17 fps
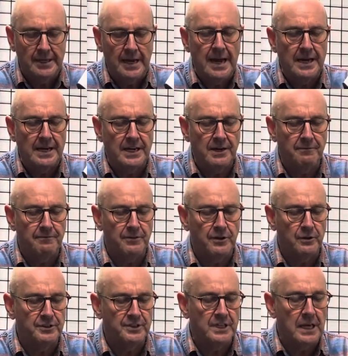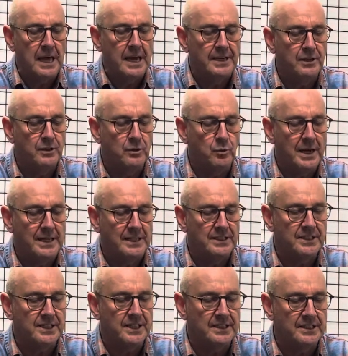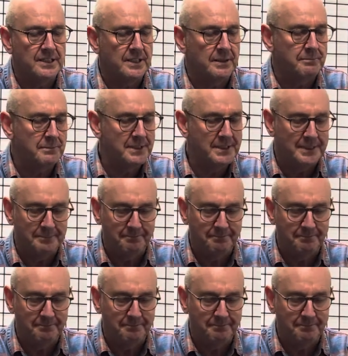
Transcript: any of those lighter weight systems.